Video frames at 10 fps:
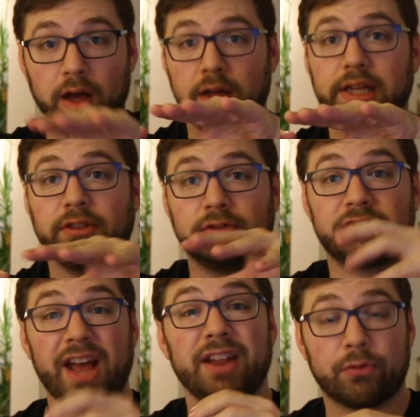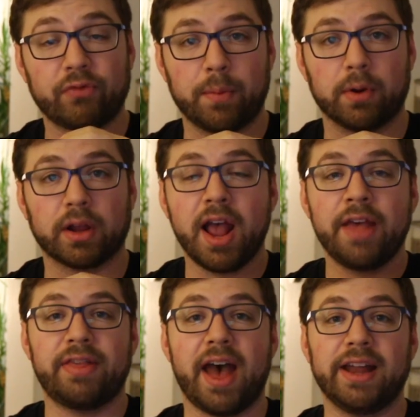uh, inside of the framework
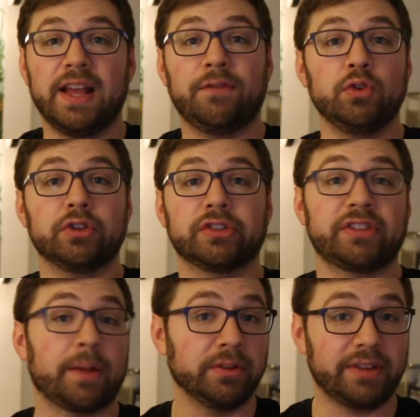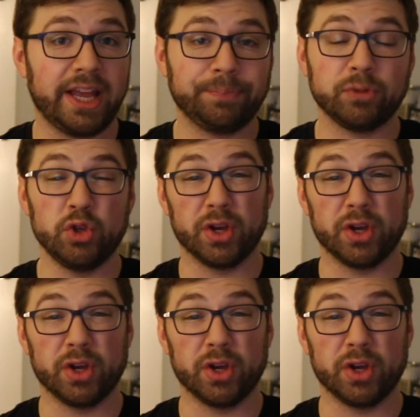that if you just stay up to date,